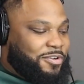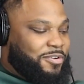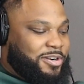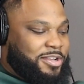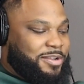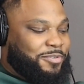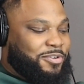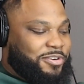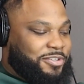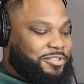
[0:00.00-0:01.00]
going up,
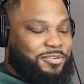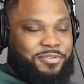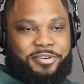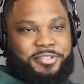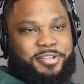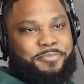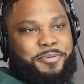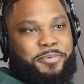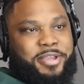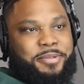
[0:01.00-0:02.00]
going to the store, seeing
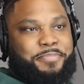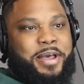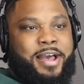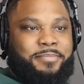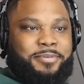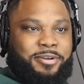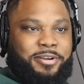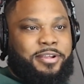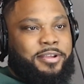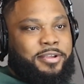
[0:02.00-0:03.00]
people get popped
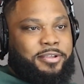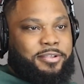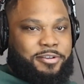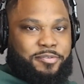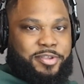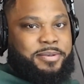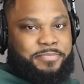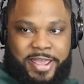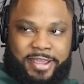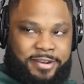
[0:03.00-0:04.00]
or you know, getting
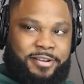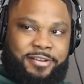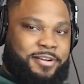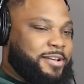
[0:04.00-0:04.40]
banged on,